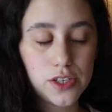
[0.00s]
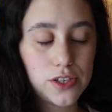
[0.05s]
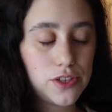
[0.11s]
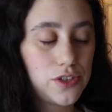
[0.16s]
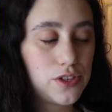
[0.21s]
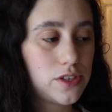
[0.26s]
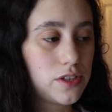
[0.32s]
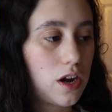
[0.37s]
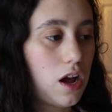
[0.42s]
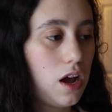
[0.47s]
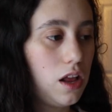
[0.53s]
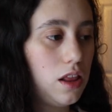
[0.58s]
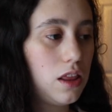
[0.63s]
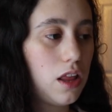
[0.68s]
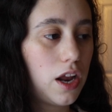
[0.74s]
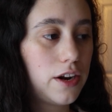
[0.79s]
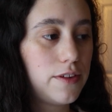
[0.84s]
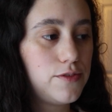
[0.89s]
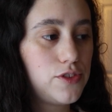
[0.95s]
There's not a
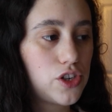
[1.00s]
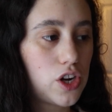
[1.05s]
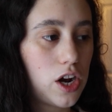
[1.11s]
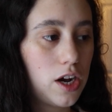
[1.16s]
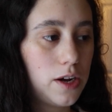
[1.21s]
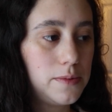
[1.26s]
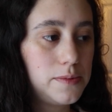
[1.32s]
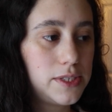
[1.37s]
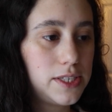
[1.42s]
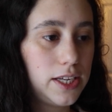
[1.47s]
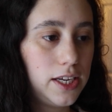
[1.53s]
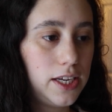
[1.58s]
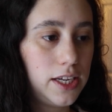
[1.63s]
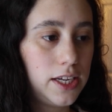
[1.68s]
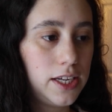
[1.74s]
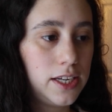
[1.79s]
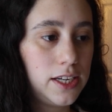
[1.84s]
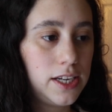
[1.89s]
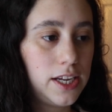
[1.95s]
lot of jobs
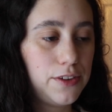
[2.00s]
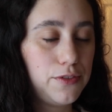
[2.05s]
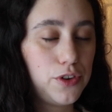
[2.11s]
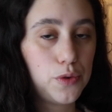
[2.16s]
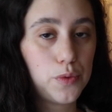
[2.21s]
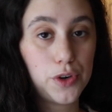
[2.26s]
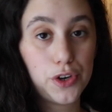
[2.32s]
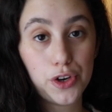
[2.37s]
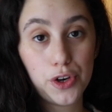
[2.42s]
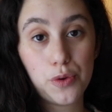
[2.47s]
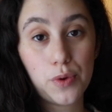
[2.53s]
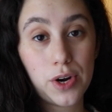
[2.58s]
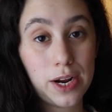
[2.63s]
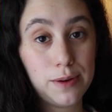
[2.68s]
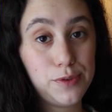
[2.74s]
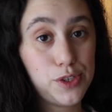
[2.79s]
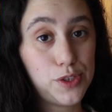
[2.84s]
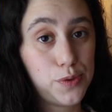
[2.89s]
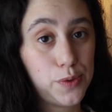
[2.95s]
in, if you're wondering what
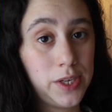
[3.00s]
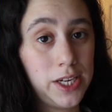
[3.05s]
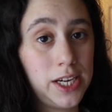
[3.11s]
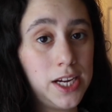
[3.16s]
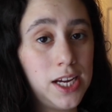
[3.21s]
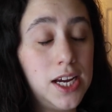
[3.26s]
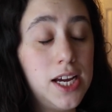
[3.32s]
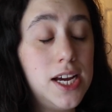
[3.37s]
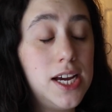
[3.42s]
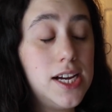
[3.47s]
I'm doing.